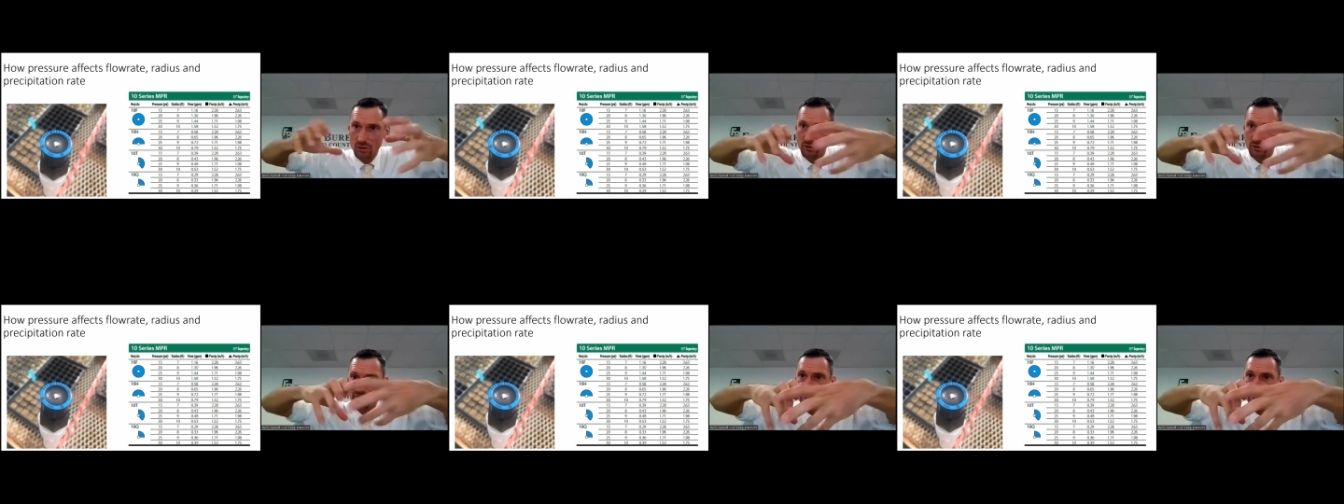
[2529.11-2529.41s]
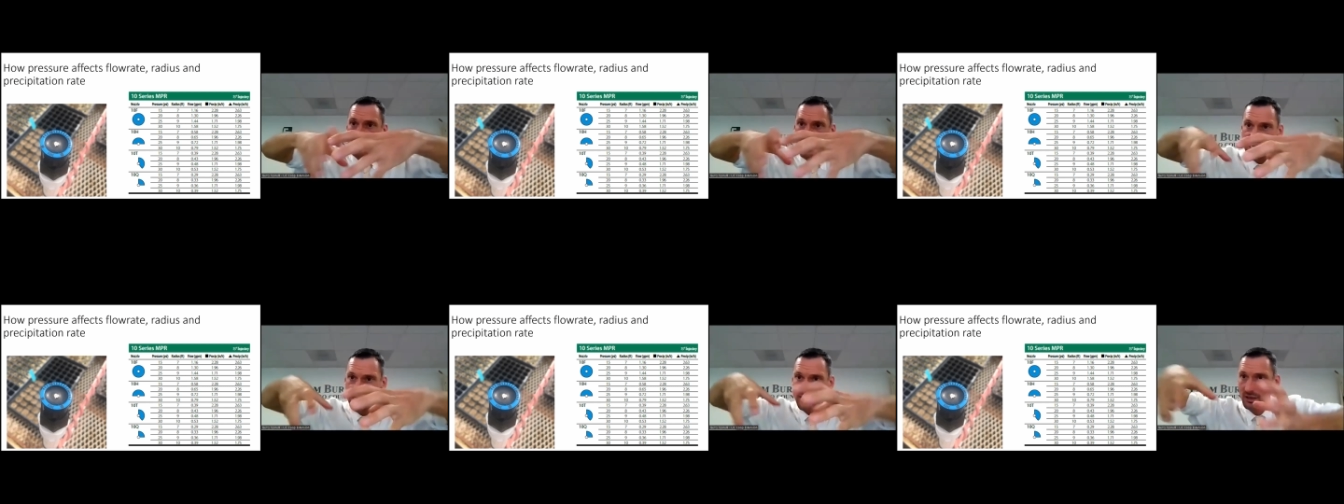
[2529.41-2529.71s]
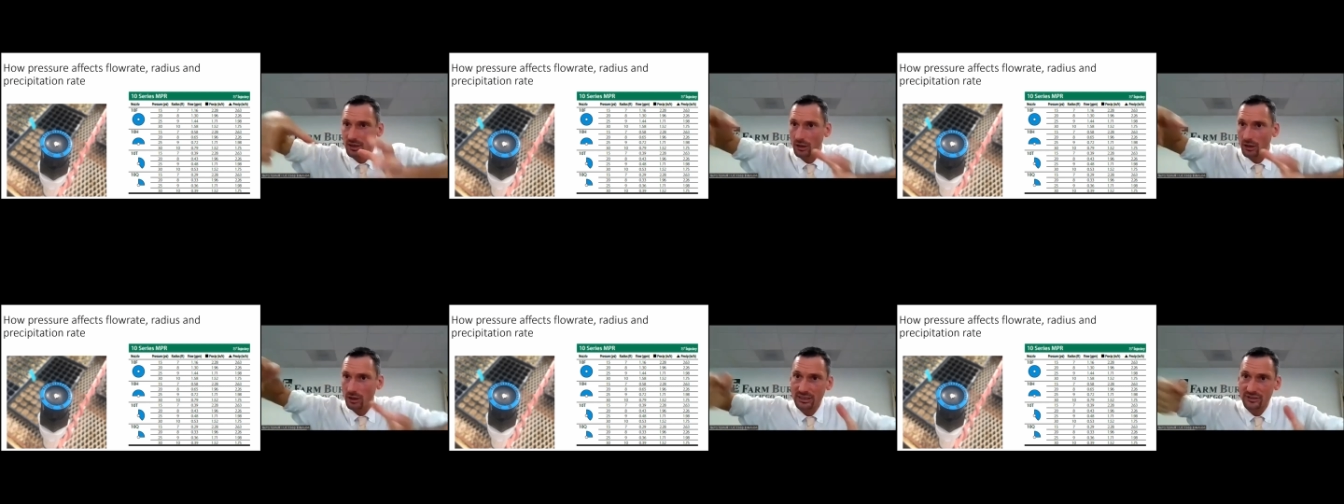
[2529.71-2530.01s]
convey
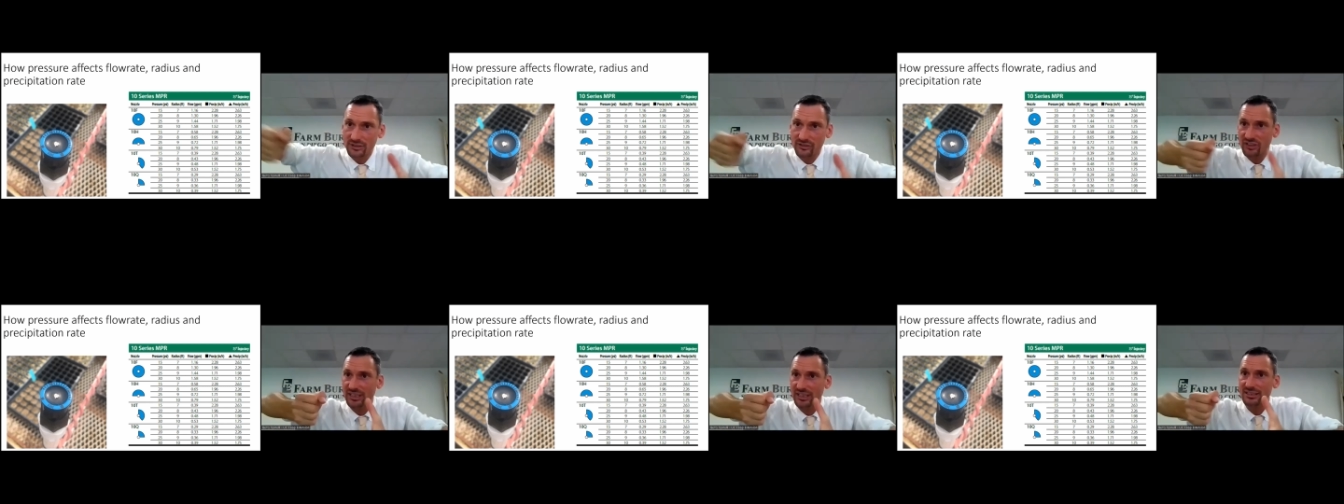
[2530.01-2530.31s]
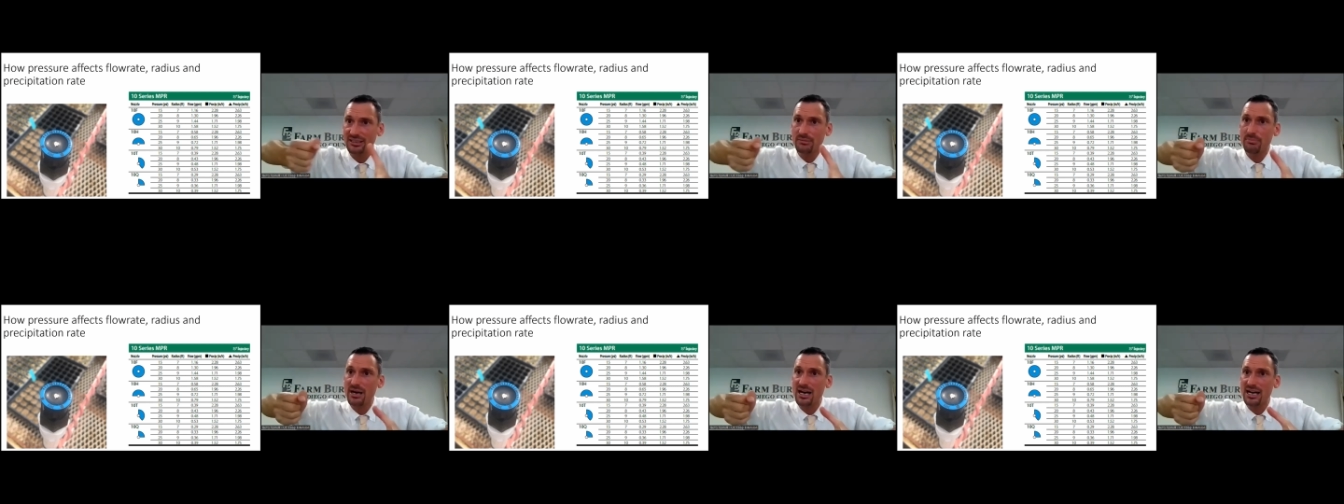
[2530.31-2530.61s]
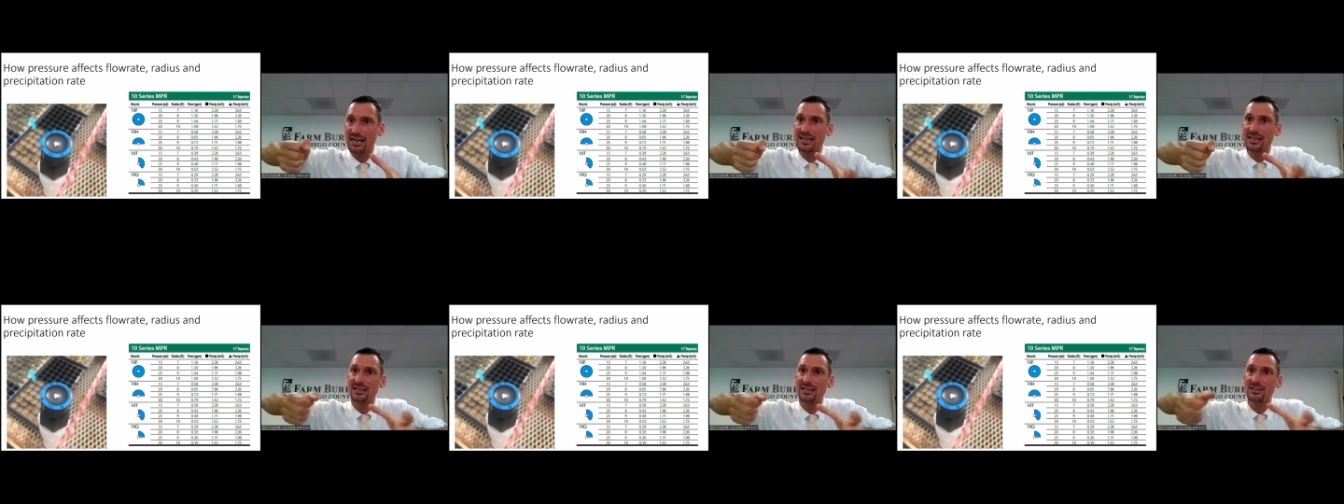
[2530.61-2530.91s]
it all inside the
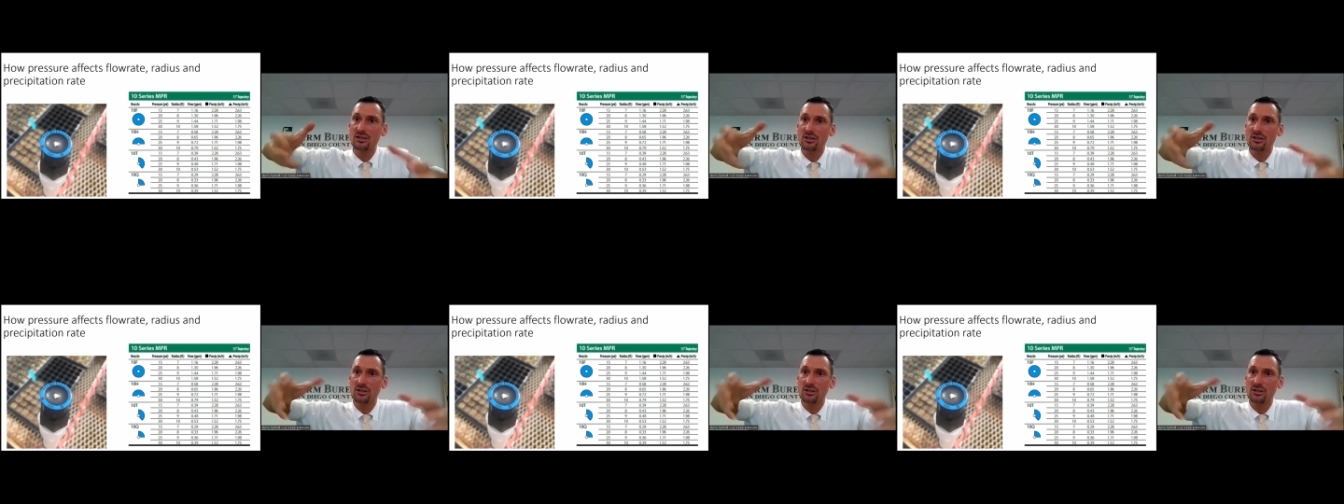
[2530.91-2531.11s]
bucket,